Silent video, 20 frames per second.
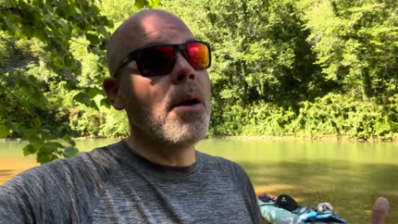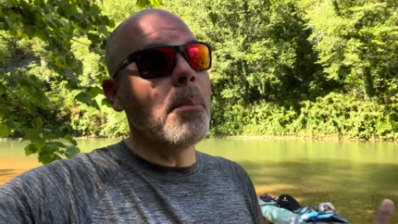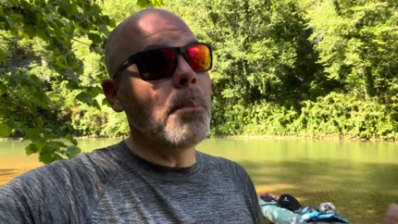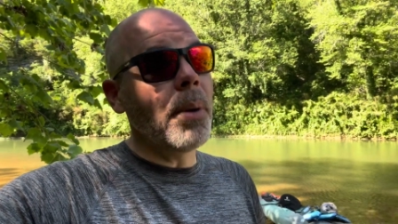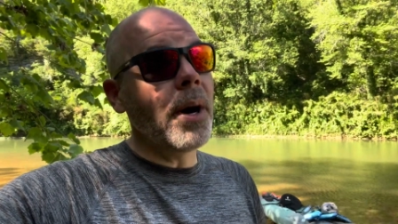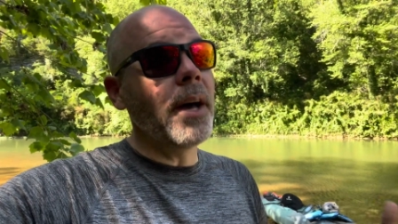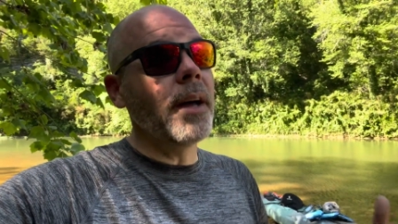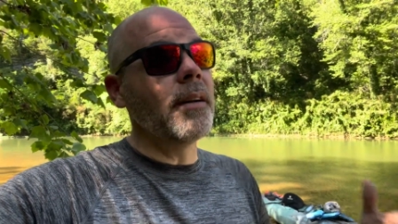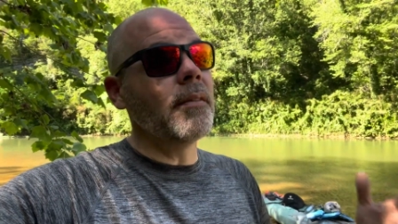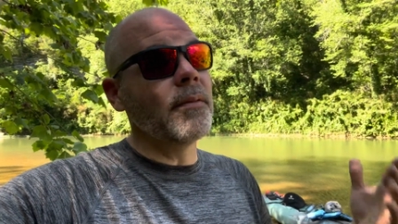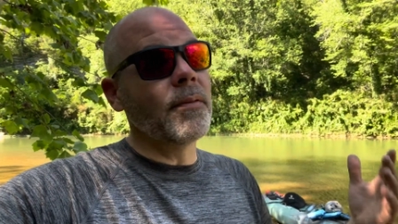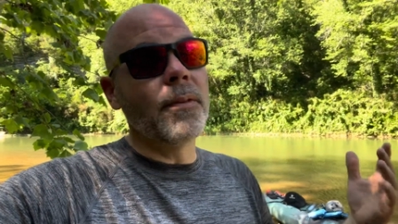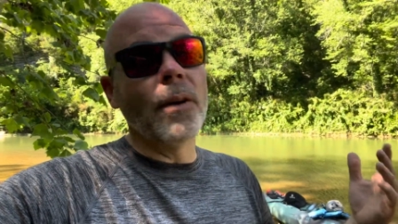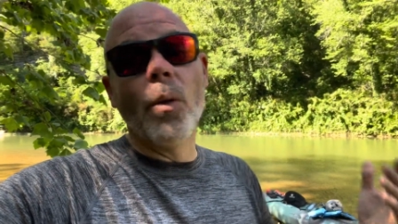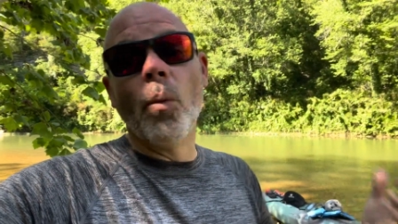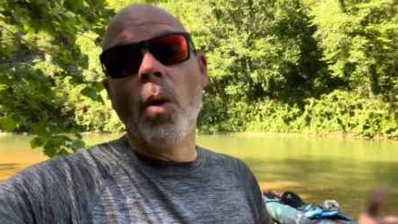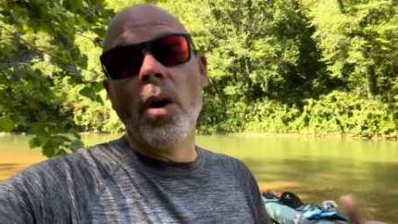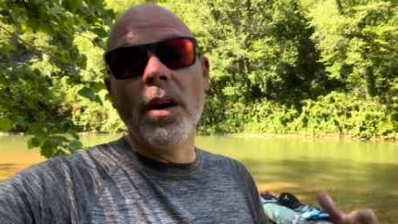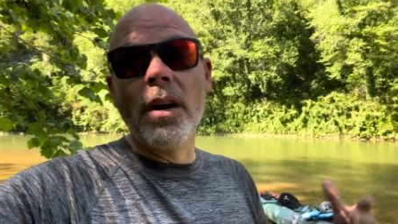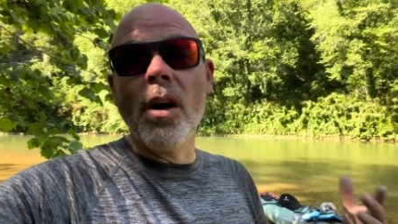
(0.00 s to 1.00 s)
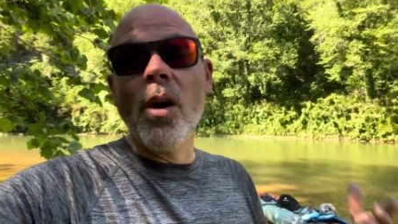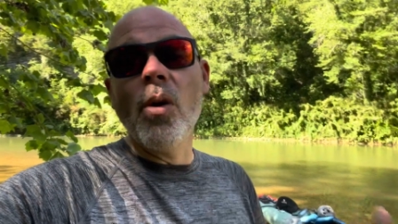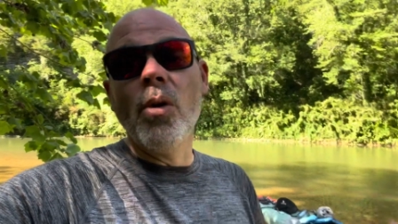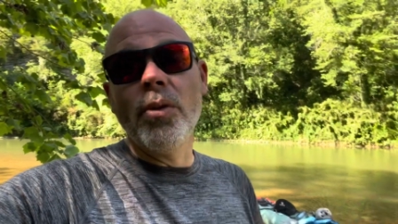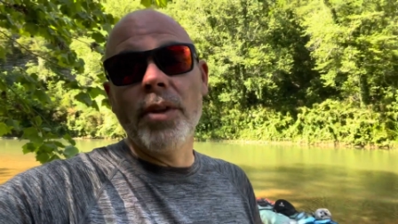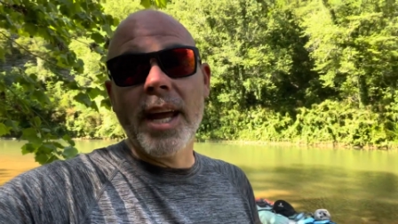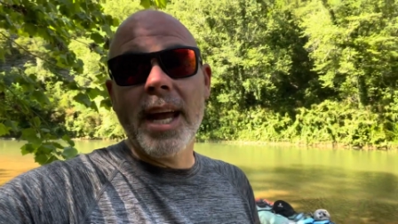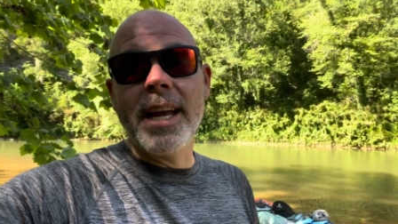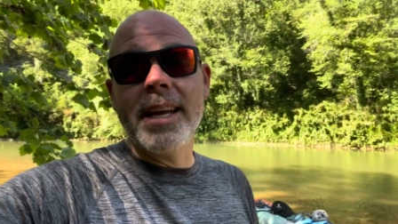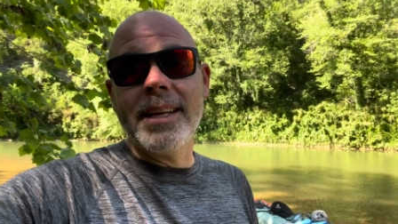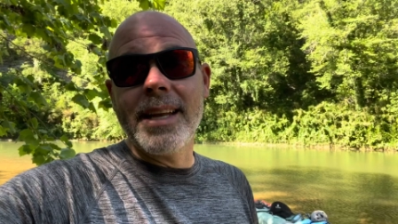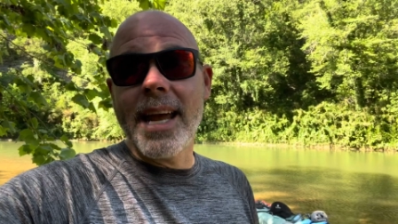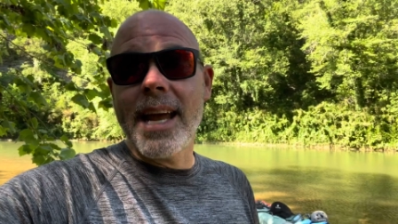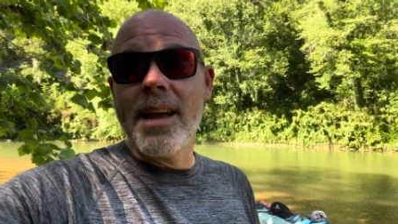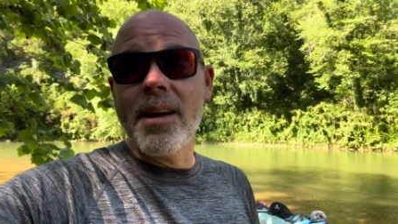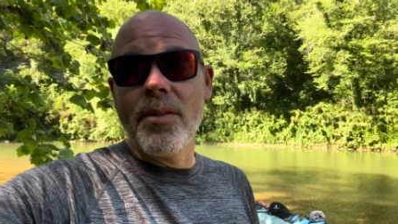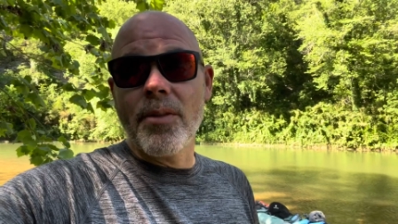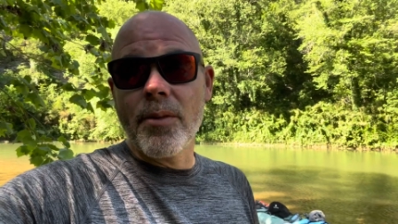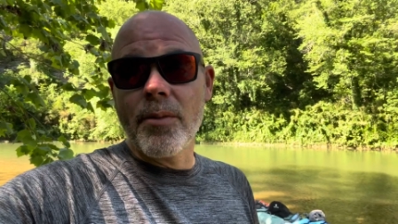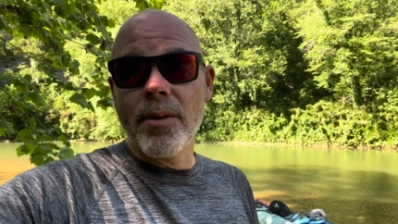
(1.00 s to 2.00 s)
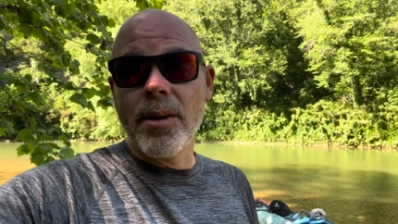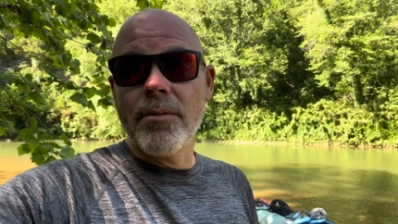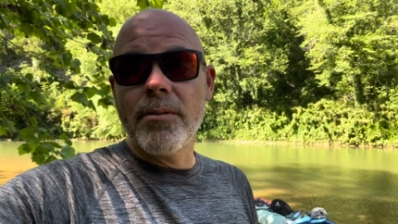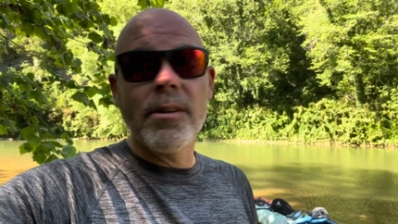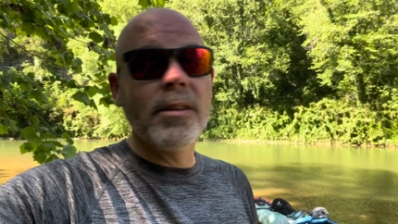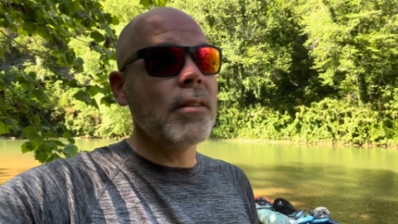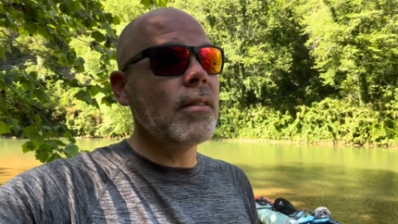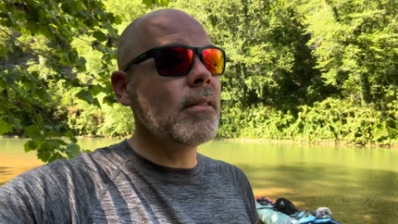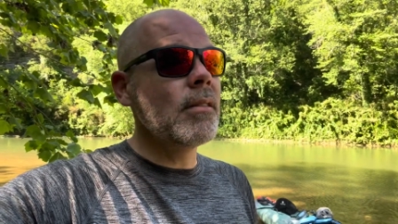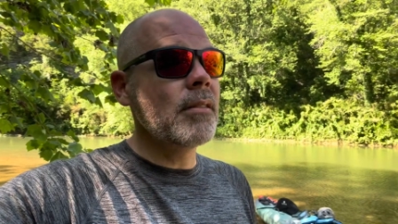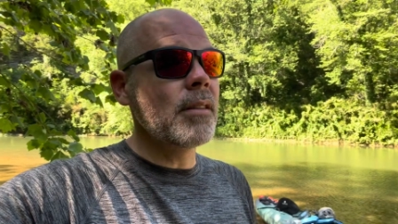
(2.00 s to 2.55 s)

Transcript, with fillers: But for one whole dang day on the river,